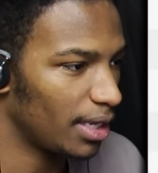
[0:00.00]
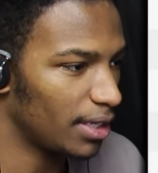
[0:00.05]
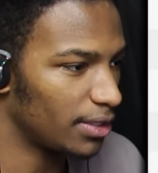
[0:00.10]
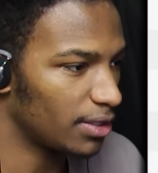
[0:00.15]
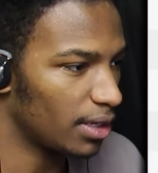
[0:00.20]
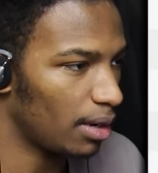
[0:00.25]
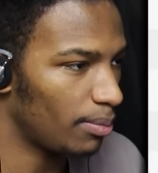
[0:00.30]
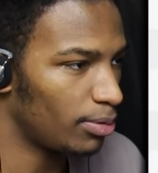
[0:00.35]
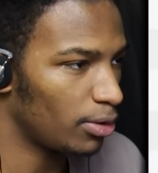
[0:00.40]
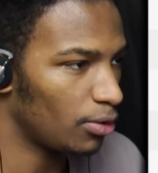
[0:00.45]

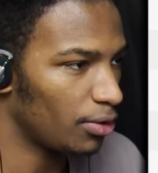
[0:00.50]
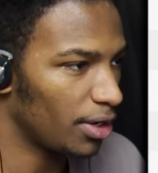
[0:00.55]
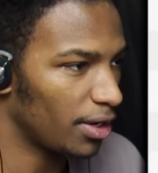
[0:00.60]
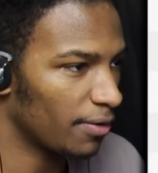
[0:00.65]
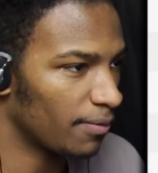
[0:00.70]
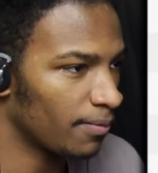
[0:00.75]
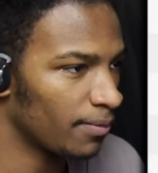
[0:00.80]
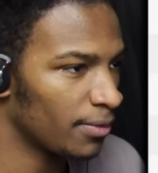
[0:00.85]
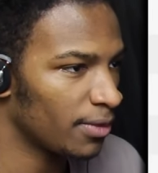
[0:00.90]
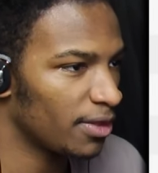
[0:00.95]
It's
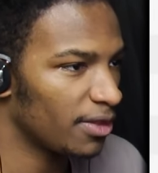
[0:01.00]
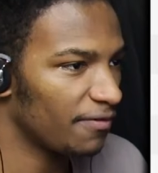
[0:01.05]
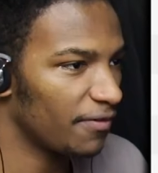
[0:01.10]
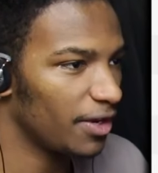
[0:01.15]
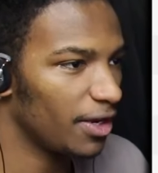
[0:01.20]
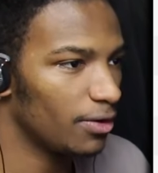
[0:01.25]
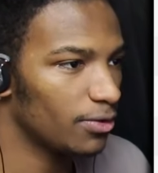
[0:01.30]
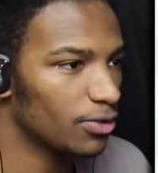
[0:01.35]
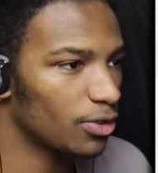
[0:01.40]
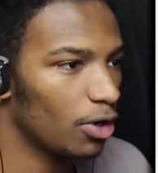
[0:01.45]
uploading
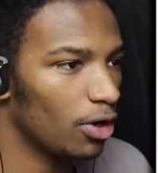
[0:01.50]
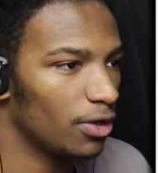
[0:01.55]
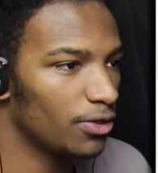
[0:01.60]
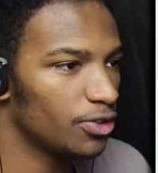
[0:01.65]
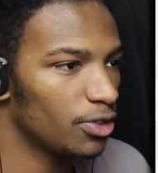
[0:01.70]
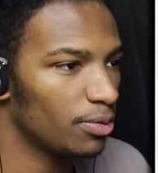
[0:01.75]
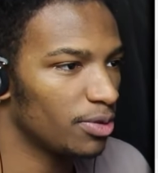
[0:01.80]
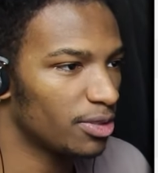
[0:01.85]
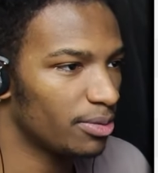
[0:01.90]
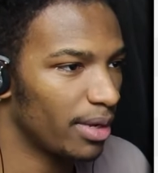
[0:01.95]
videos called
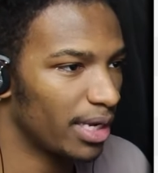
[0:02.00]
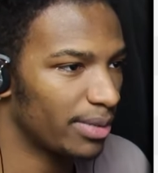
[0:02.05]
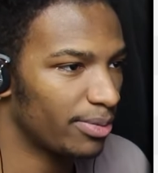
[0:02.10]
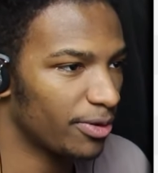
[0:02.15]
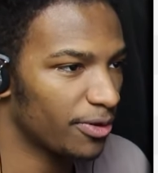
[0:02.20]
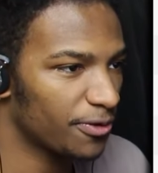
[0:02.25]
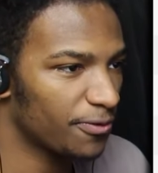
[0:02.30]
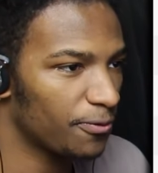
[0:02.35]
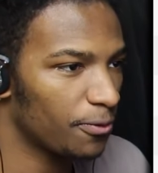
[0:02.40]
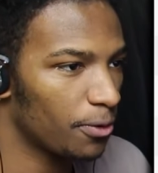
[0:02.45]
Super Smash
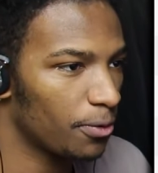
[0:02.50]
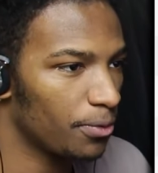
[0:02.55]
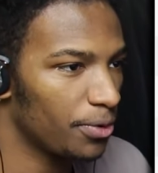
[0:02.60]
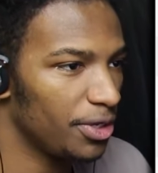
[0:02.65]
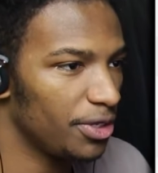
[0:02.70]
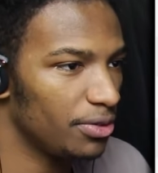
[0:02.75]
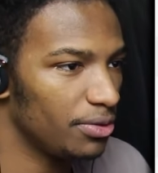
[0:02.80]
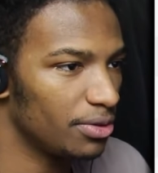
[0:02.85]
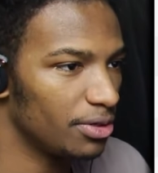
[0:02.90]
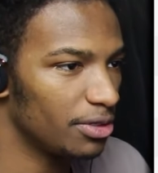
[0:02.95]
Bros. 4
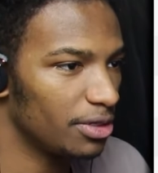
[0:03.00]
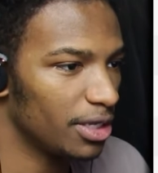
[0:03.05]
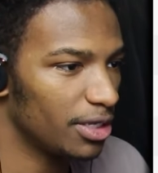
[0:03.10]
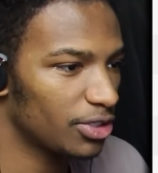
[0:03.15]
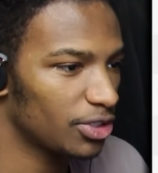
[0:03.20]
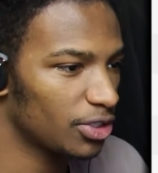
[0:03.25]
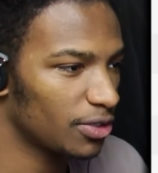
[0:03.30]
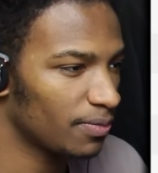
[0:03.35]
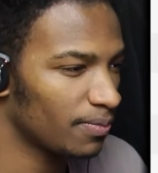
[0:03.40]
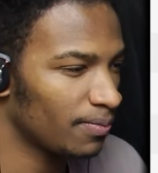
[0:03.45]
Wii U
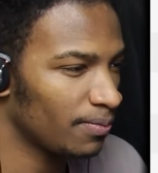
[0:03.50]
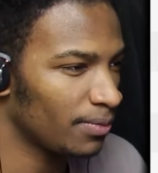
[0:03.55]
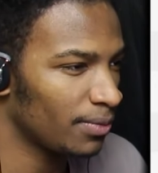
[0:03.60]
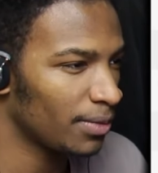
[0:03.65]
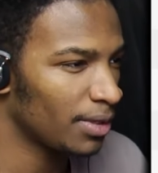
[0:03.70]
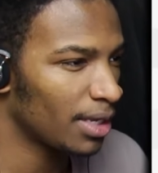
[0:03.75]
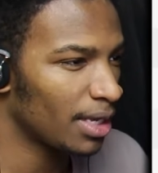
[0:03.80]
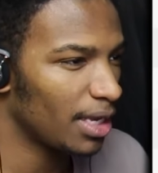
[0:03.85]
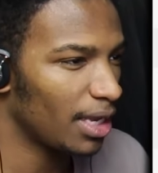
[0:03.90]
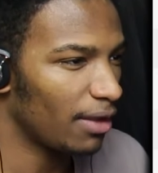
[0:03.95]
Glitch
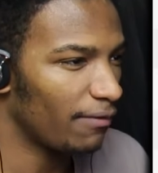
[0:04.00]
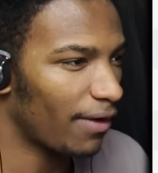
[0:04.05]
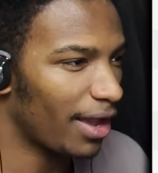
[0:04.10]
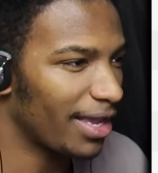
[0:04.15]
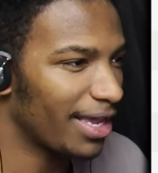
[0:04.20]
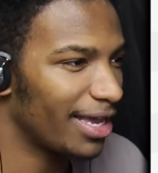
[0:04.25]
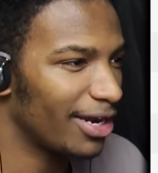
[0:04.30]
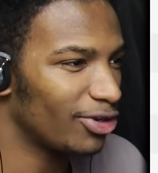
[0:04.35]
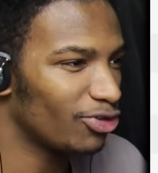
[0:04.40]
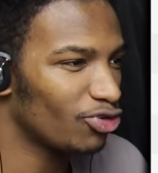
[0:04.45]
if
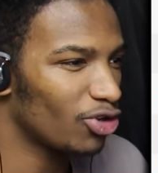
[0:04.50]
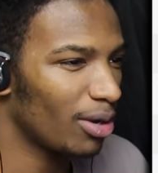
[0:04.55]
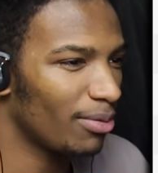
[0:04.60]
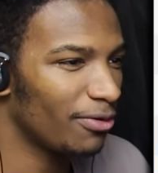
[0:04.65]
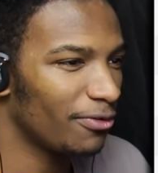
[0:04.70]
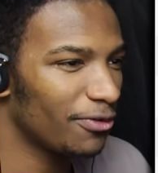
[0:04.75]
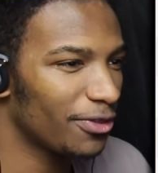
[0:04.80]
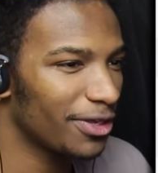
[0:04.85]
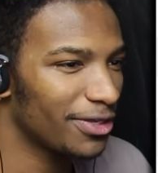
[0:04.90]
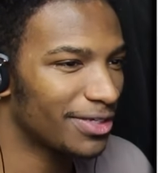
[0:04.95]
I get in
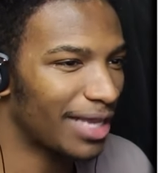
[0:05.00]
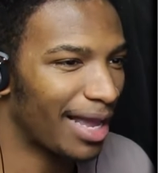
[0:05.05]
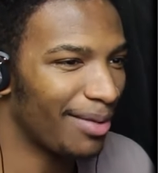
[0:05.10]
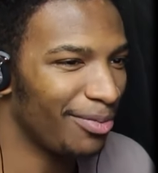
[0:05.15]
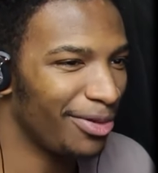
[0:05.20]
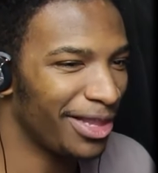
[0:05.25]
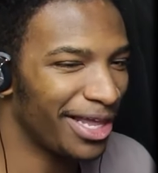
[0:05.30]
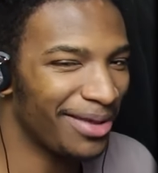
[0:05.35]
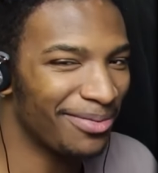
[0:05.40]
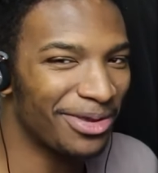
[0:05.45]
trouble for this, I
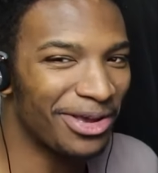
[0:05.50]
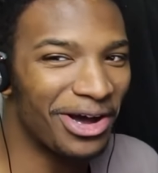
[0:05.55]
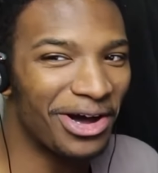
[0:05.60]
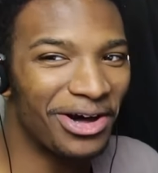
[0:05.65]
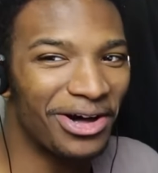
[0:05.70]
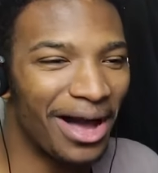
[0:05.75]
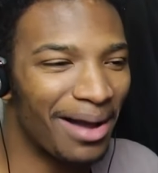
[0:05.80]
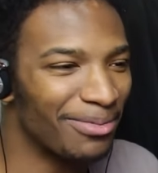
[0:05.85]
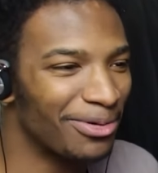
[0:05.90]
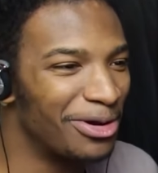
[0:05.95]
blame
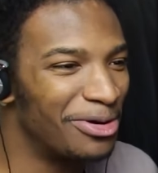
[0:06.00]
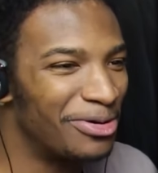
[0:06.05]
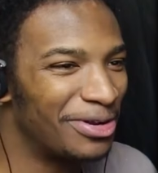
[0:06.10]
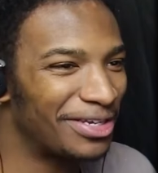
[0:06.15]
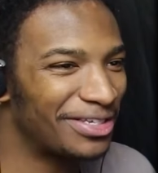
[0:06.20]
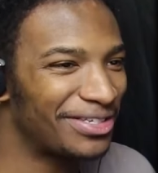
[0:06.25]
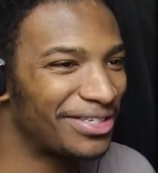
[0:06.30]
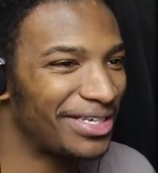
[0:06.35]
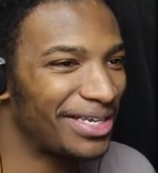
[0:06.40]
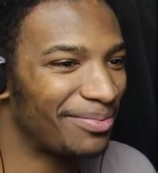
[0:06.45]
y'all. I'm going
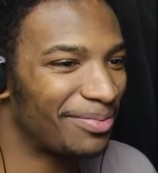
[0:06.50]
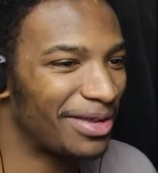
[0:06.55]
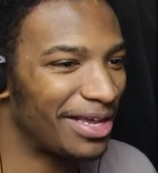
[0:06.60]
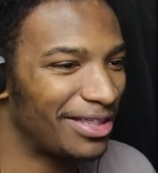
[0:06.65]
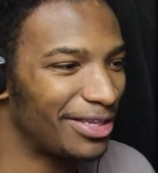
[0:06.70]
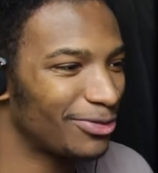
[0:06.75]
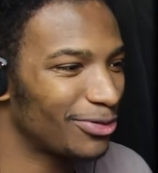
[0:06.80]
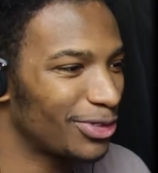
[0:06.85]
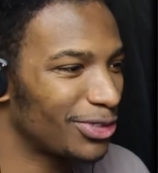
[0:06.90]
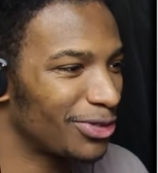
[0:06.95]
to sleep.
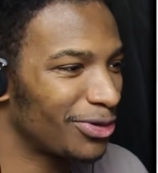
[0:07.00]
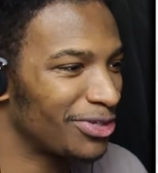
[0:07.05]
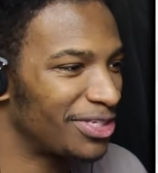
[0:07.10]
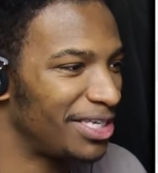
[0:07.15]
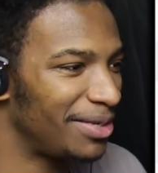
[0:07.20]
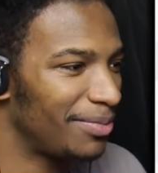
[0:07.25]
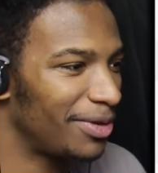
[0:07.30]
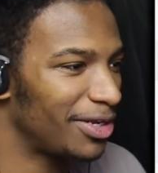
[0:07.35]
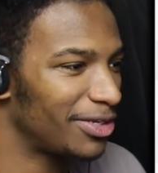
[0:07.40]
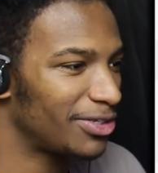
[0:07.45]
And this was
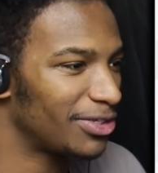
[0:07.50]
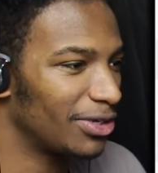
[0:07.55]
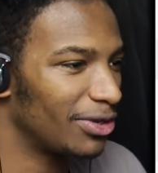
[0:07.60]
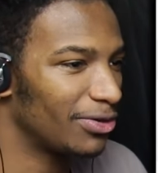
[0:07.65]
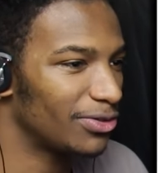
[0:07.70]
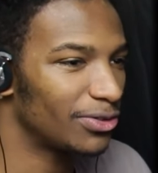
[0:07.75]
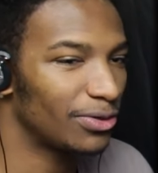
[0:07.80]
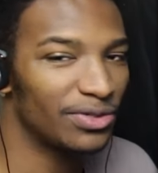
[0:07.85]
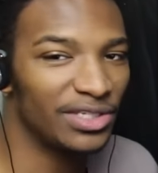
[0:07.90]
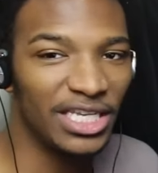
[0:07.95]
13 minutes
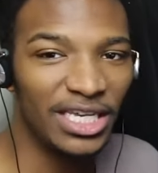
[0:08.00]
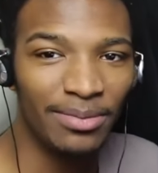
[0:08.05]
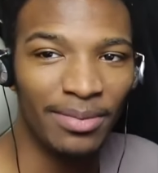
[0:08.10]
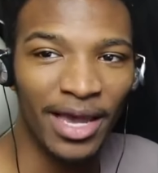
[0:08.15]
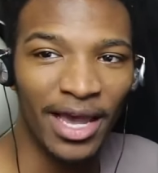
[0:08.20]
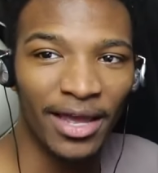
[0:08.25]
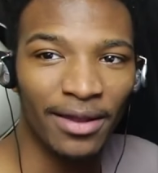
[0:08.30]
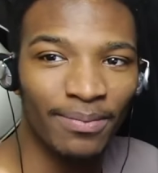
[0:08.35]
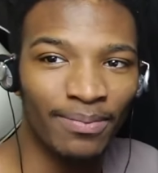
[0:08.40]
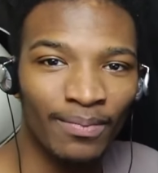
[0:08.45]
ago. So
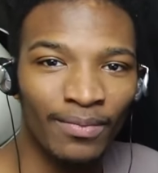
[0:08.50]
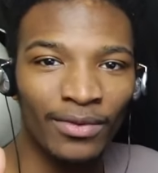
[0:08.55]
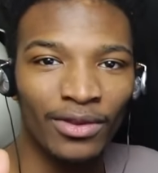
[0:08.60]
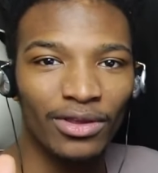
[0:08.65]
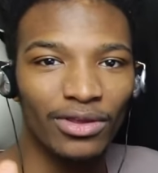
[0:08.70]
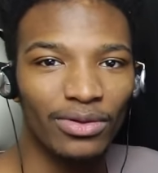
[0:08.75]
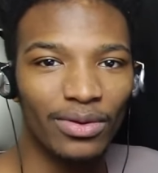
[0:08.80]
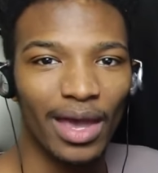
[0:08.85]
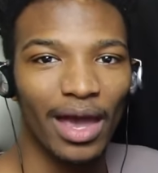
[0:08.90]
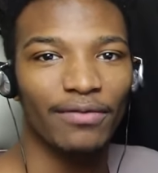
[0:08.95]
T-Man,
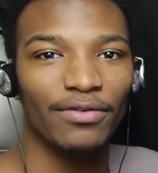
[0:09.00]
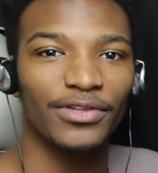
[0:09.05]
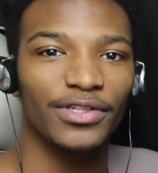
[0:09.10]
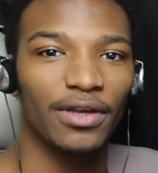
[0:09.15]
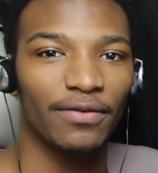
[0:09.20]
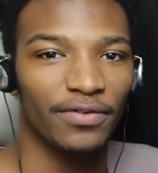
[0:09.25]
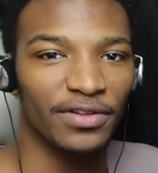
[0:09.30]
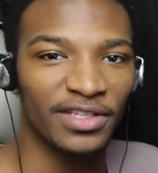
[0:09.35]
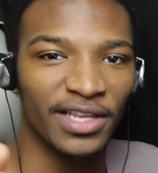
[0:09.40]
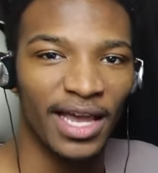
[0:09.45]
you have
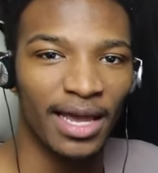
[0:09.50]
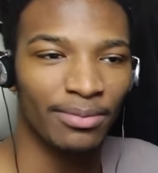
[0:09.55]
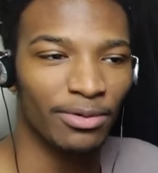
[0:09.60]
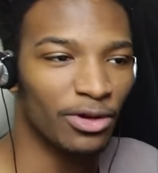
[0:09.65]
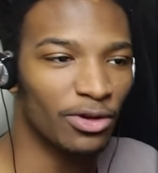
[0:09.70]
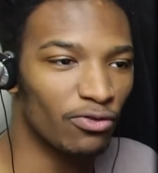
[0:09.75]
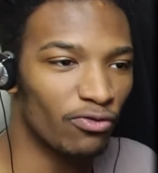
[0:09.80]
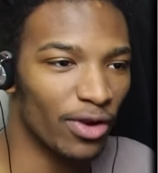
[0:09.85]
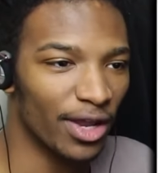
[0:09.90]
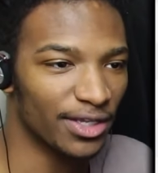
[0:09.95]
yourself a damn
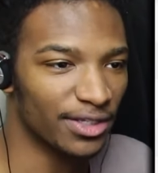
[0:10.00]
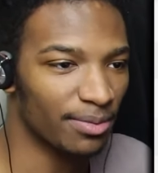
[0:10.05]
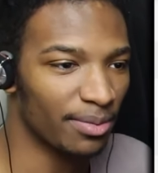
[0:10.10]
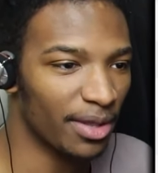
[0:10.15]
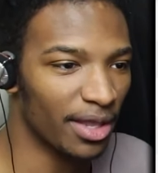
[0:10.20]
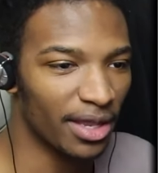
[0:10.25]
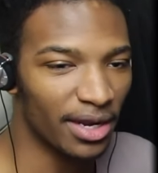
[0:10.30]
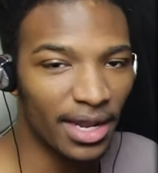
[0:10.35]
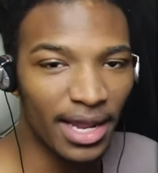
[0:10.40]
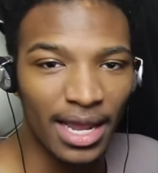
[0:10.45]
good rest,
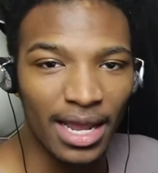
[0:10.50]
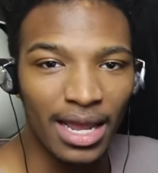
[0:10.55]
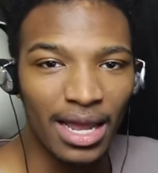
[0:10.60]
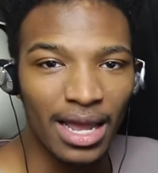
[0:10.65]
man.